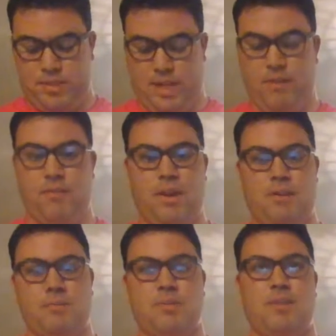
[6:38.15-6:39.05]
Everyone that
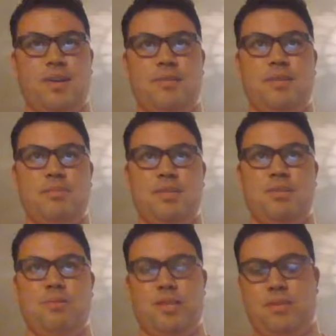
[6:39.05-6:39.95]
was supposed to be Halloween
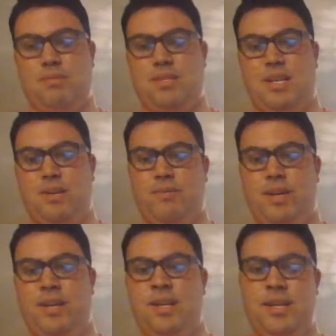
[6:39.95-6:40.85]
special, but it took place on
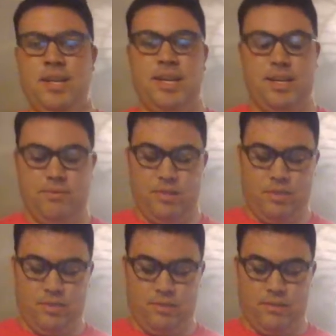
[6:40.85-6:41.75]
Halloween, and it was a
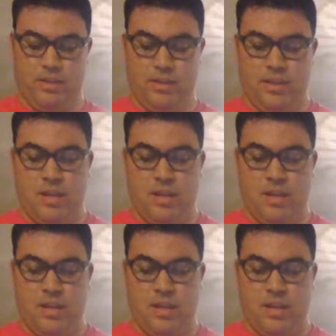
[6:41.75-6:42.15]
show of it.